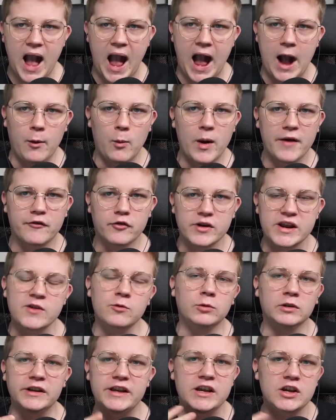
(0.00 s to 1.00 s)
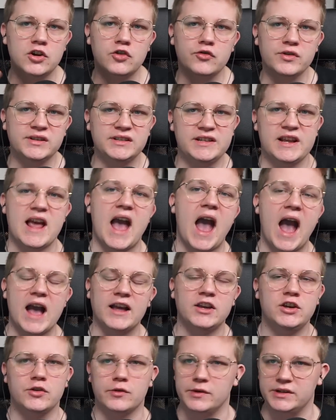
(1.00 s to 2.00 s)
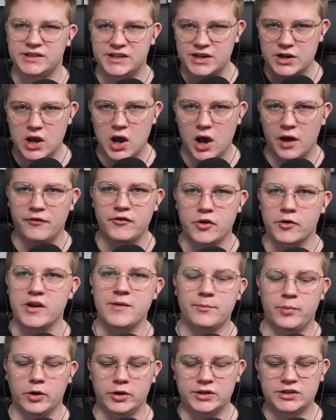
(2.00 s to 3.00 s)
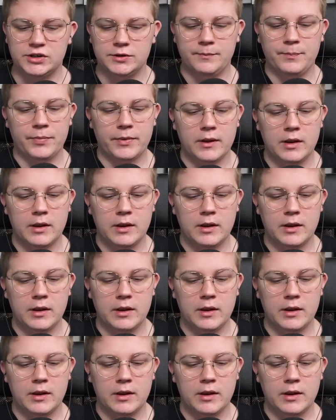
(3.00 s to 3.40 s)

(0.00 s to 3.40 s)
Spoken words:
However, it will increase the accuracy of your inputs.